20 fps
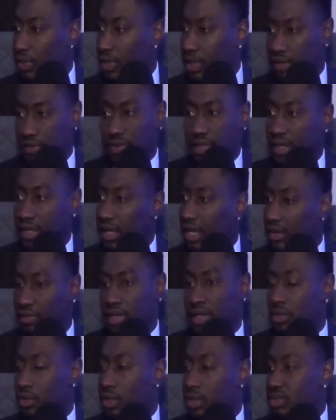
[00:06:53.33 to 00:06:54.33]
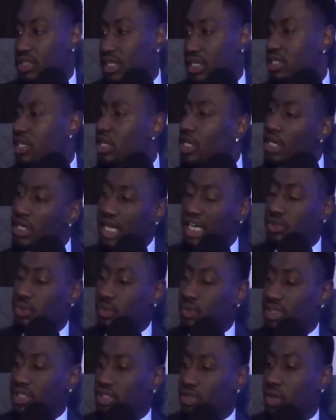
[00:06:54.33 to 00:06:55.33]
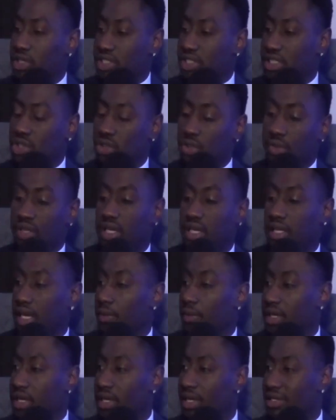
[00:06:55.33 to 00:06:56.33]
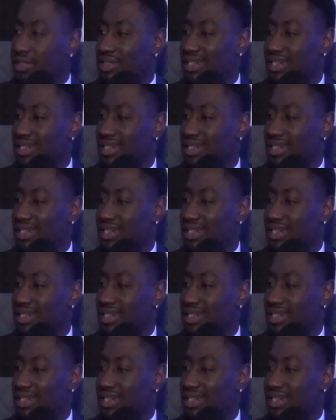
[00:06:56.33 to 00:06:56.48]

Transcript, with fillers: You know what I'm saying? That's what these artists don't get nowadays.